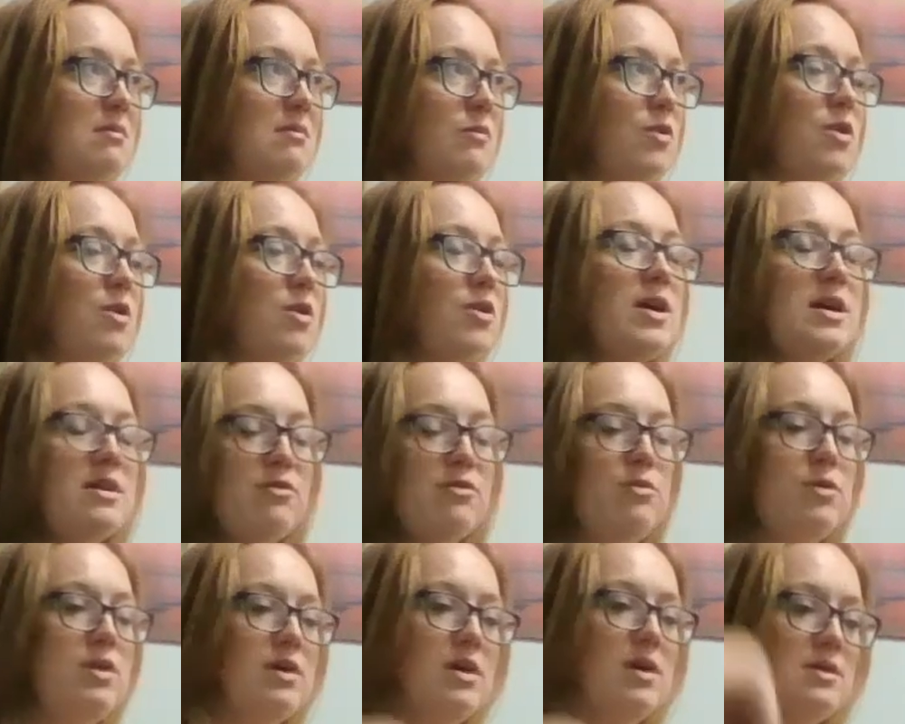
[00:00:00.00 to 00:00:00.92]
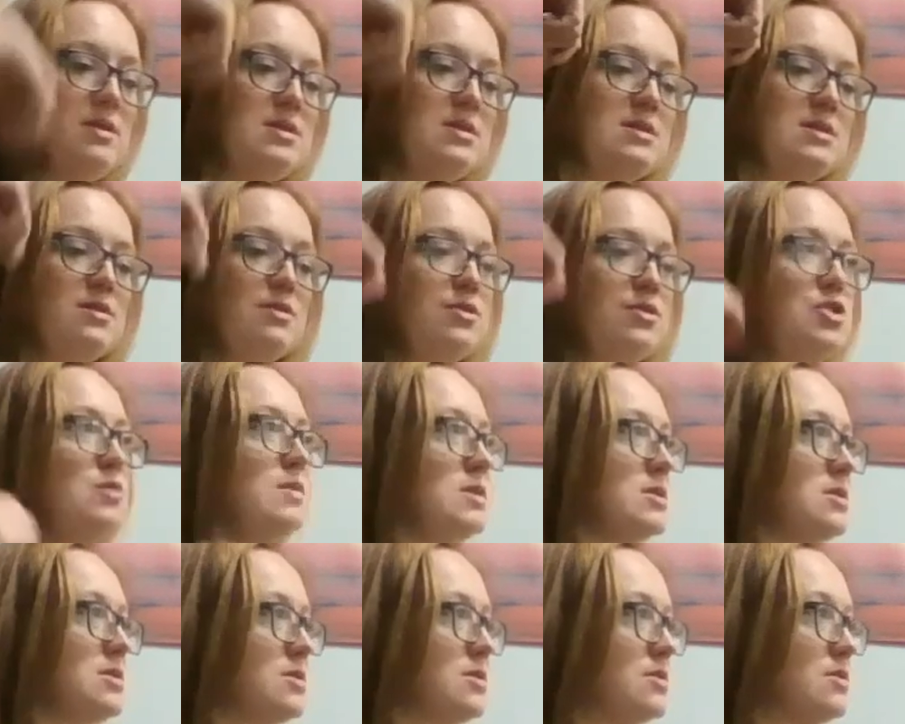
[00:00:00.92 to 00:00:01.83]
We're all kind of wearing these little
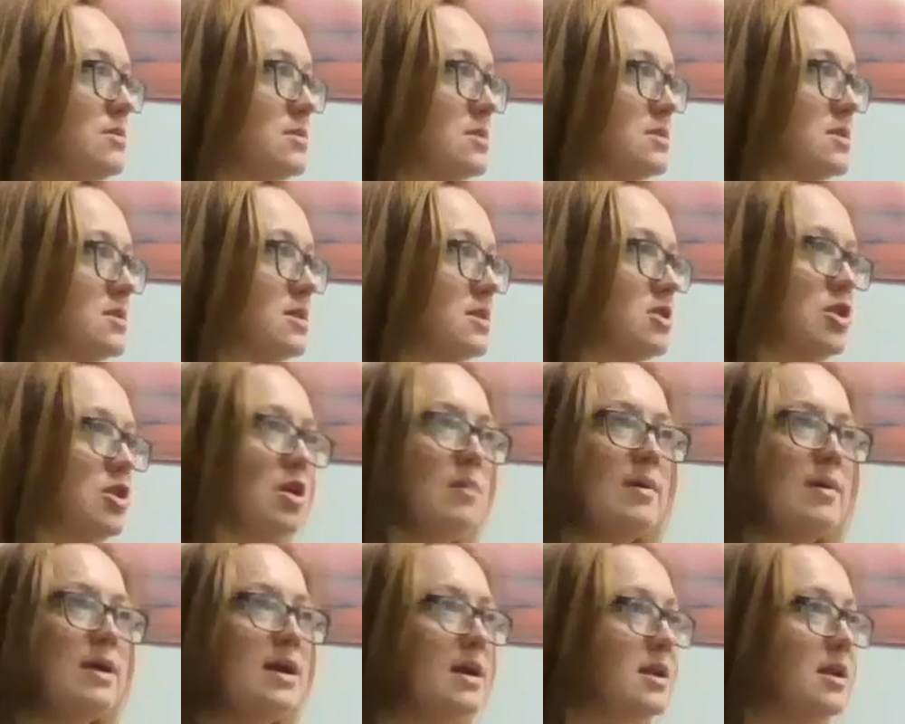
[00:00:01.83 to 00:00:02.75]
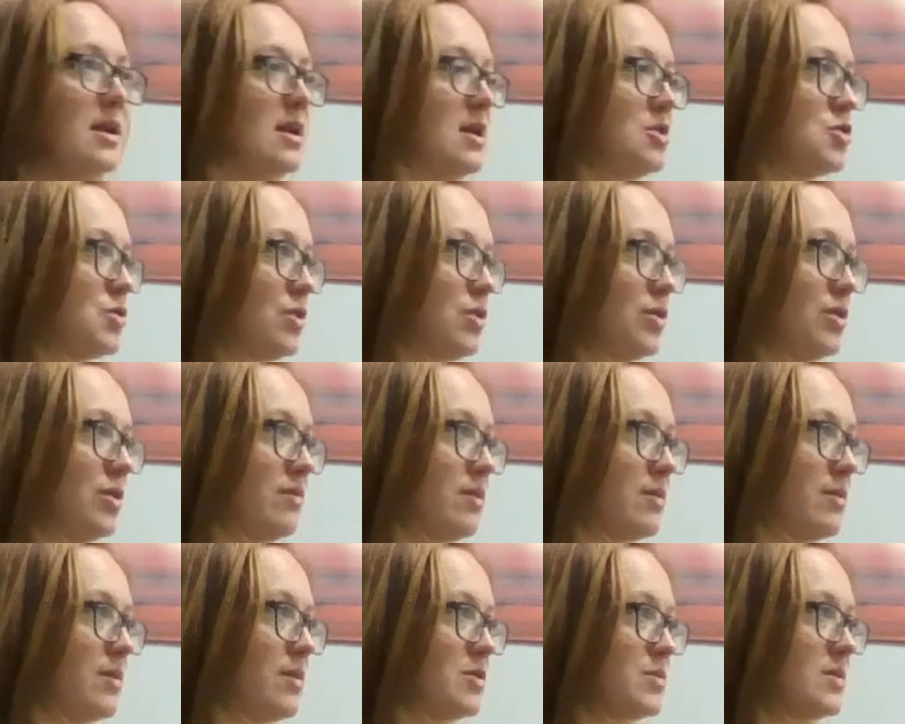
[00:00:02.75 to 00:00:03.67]
human suits that nobody had any control
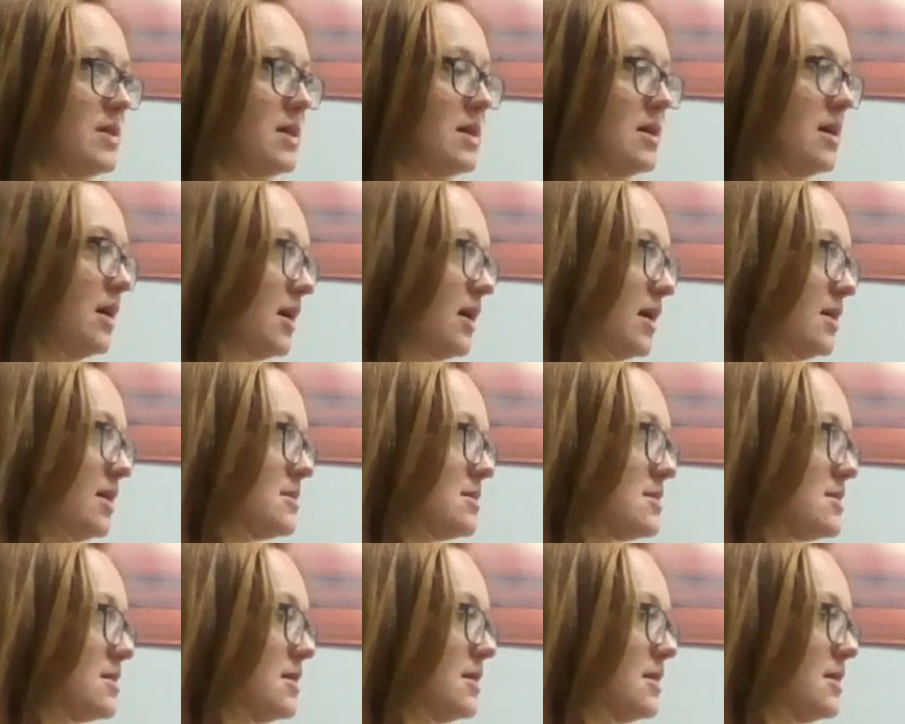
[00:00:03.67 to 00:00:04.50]
over which one they got.